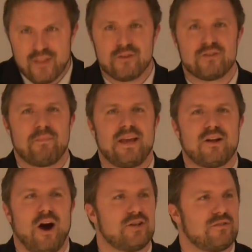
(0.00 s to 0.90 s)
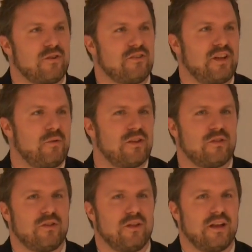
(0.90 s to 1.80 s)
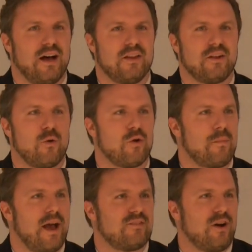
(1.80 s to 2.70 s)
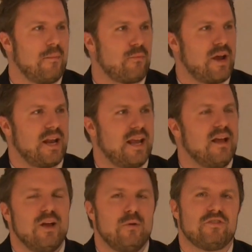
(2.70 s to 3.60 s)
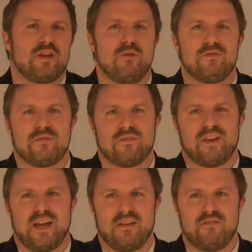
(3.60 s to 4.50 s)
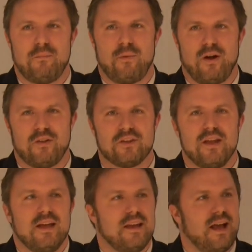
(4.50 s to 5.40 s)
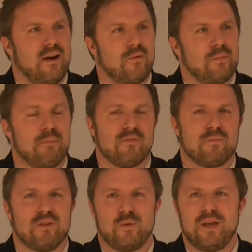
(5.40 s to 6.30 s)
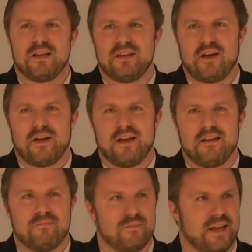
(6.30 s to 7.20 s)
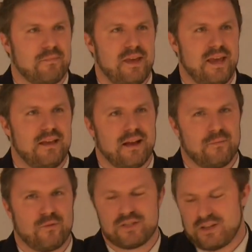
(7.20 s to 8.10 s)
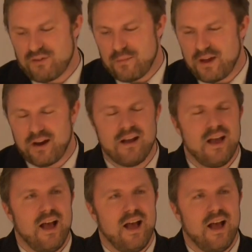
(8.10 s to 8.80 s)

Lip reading: there's a big controversy with the quarterback Tom Brady, who's accused of deflating footballs. Now, people from the New England area, like me, I'm originally from there,